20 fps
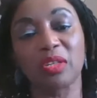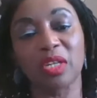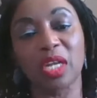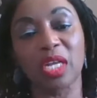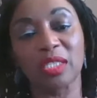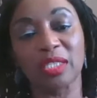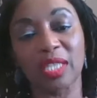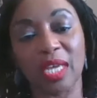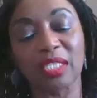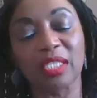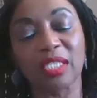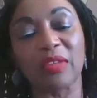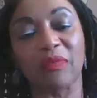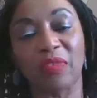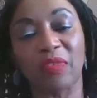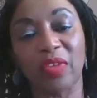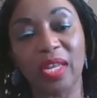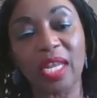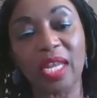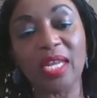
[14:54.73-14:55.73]
does the
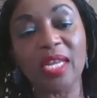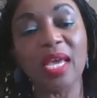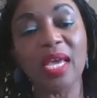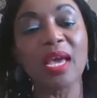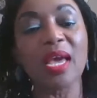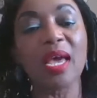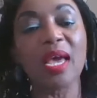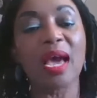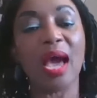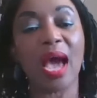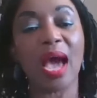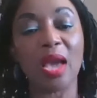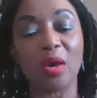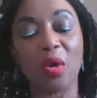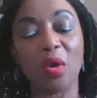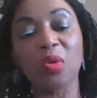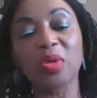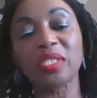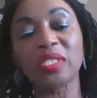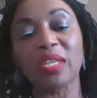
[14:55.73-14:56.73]
fitting, I
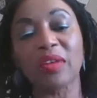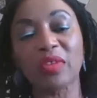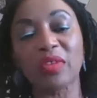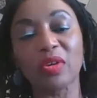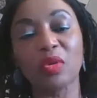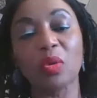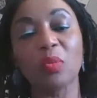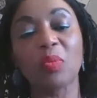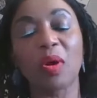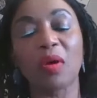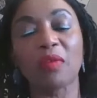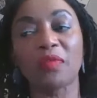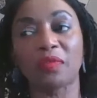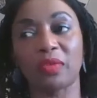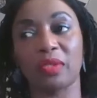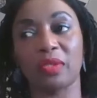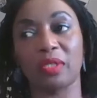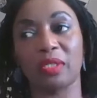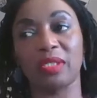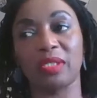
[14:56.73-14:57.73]
always have a group of
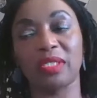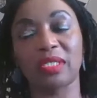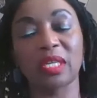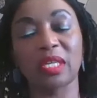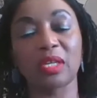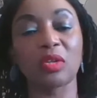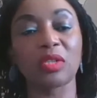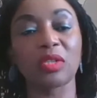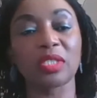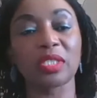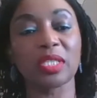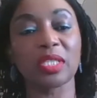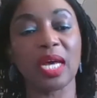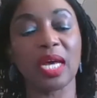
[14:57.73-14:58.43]
skilled